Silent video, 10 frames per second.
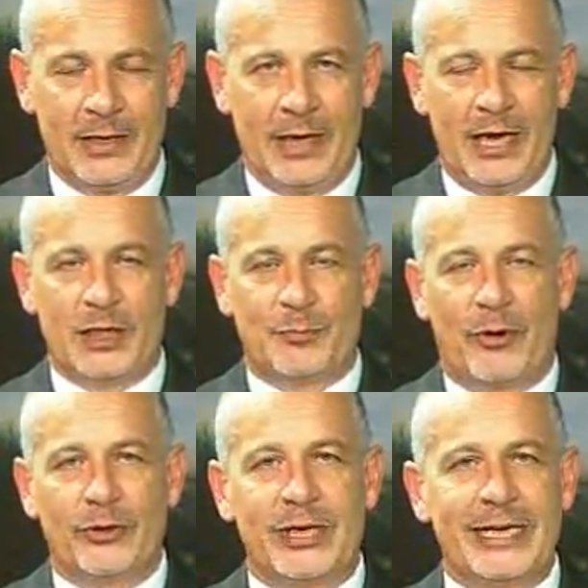Each
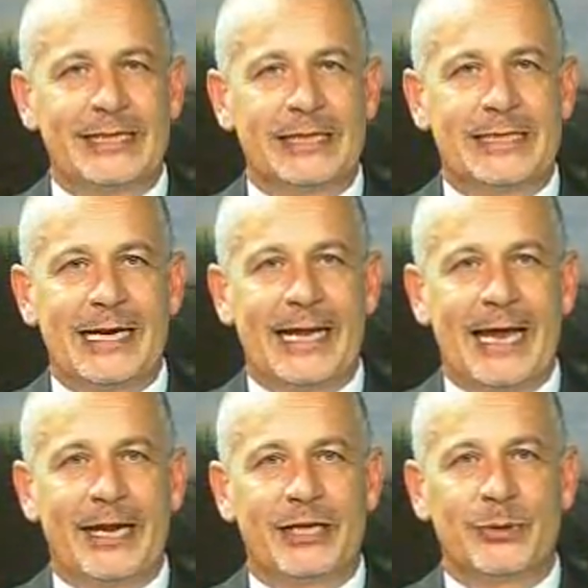project is
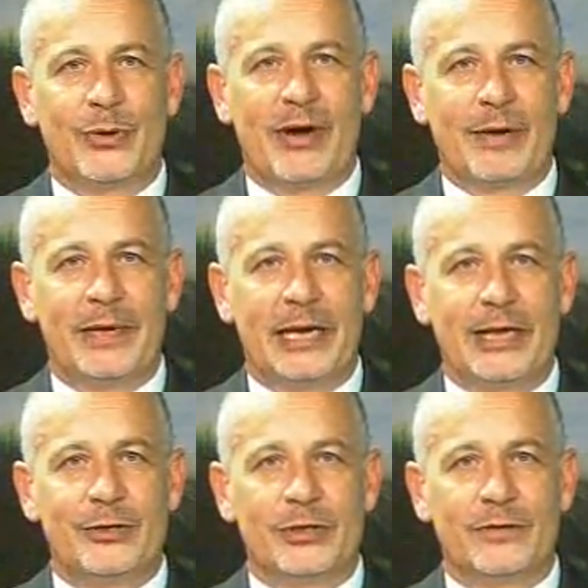dedicated to a rugby
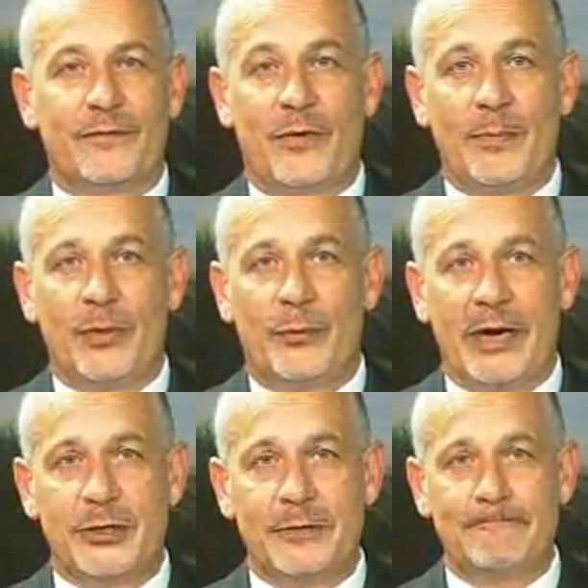legend from the
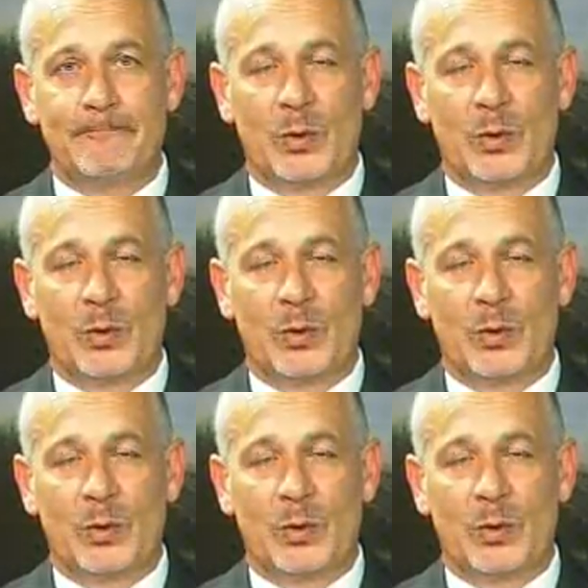region,